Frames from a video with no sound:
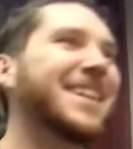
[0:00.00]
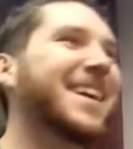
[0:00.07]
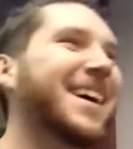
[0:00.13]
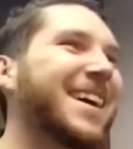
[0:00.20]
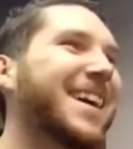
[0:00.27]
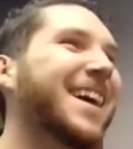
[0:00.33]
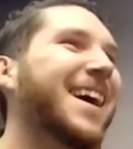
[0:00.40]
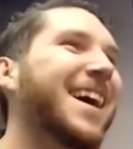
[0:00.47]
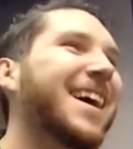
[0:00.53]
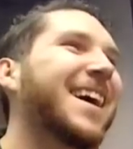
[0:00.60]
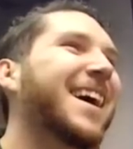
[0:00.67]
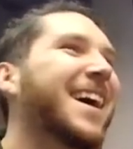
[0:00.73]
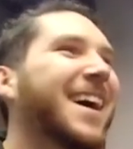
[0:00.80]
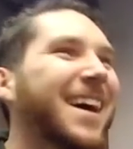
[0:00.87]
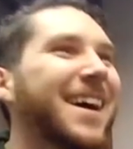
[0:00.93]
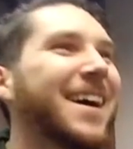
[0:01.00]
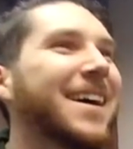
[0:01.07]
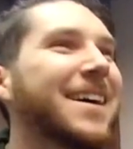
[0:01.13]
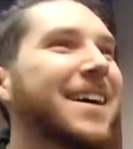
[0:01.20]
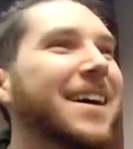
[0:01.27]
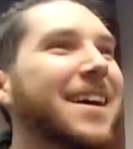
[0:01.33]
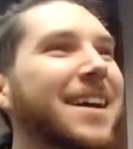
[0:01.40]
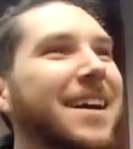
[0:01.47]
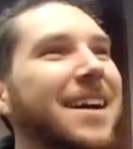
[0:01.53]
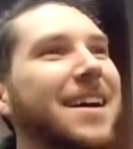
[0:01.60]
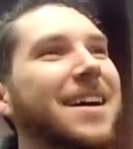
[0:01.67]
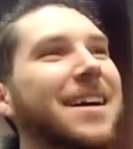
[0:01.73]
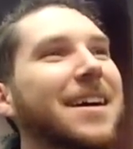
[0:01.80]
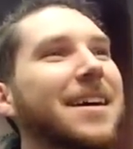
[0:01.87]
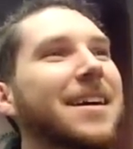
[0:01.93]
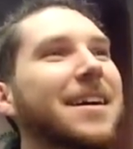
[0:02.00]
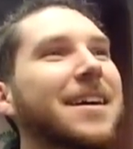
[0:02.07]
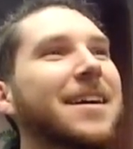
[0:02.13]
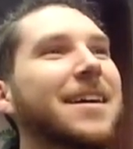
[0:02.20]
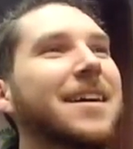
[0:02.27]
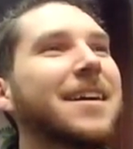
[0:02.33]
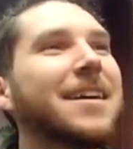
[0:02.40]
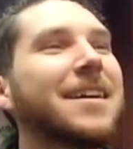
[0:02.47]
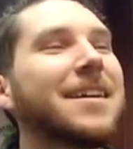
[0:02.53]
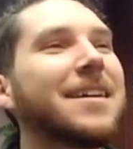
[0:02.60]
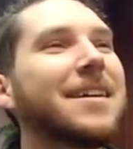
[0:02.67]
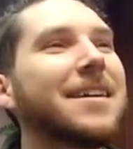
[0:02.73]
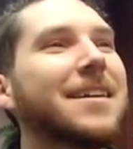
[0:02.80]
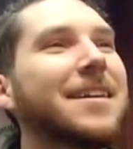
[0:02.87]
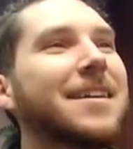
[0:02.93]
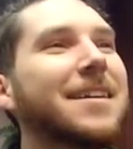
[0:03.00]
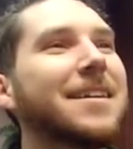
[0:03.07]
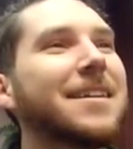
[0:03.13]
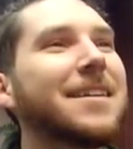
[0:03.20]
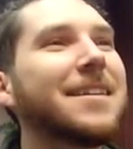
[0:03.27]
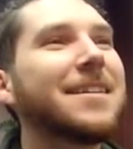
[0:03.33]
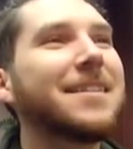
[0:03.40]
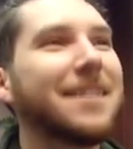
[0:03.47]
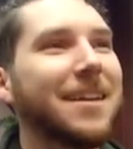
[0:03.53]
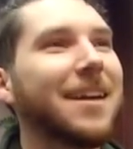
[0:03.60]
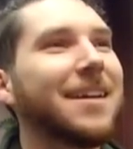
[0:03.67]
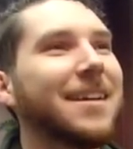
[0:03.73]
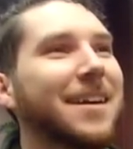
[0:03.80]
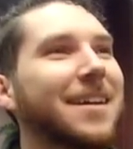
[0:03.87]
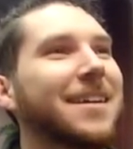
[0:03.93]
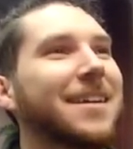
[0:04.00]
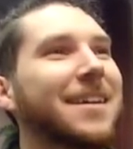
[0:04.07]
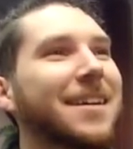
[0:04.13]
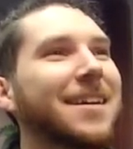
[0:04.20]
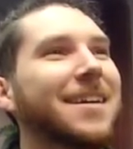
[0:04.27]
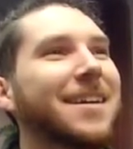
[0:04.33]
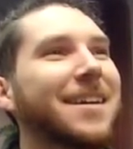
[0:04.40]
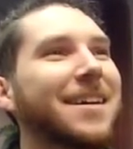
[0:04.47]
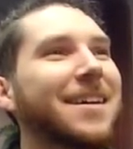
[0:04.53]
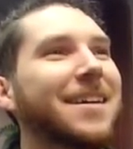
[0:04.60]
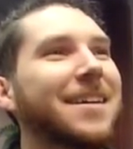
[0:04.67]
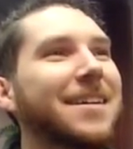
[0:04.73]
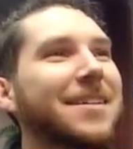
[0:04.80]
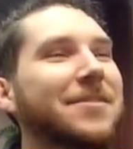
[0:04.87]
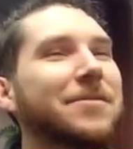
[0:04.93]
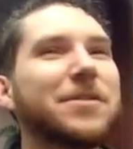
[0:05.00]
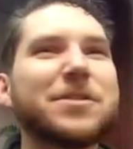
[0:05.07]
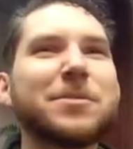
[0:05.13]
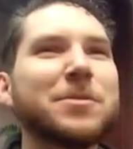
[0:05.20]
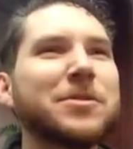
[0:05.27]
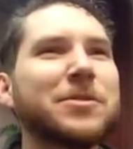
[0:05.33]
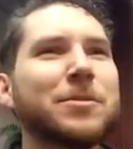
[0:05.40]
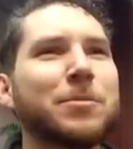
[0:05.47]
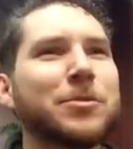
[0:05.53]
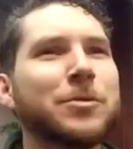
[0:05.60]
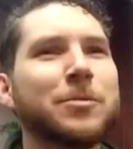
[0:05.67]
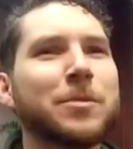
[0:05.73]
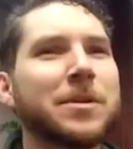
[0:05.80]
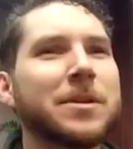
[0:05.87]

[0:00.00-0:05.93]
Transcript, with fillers: We did have one black kid who played the bassoon, and it was this giant woodwind. It didn't like touch the floor, but for some reason, the bassoon